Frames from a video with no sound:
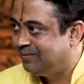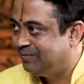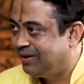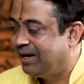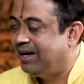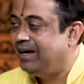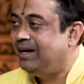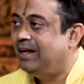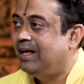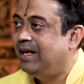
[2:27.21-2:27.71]

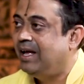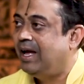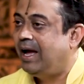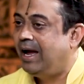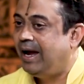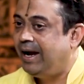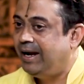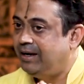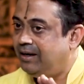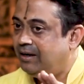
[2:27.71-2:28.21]
Right?
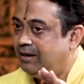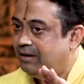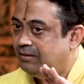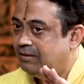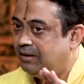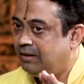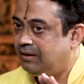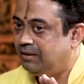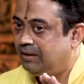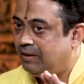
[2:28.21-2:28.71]
And
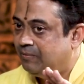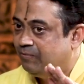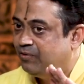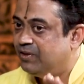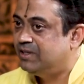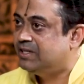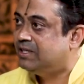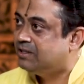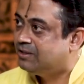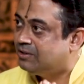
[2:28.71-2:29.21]
the
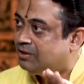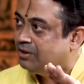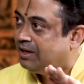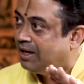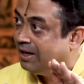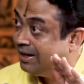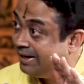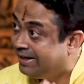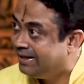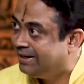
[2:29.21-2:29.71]
emphasis on
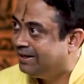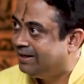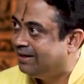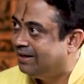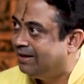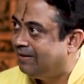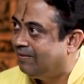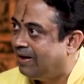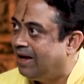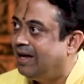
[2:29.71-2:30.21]
Hari
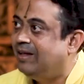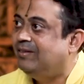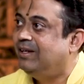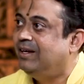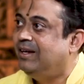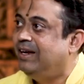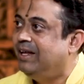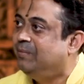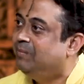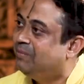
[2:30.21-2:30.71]
as a
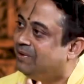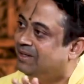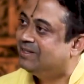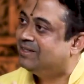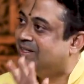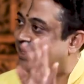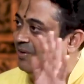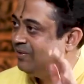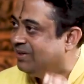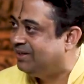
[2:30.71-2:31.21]
name is
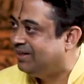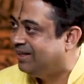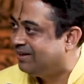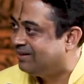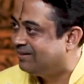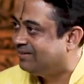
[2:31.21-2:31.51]
given there.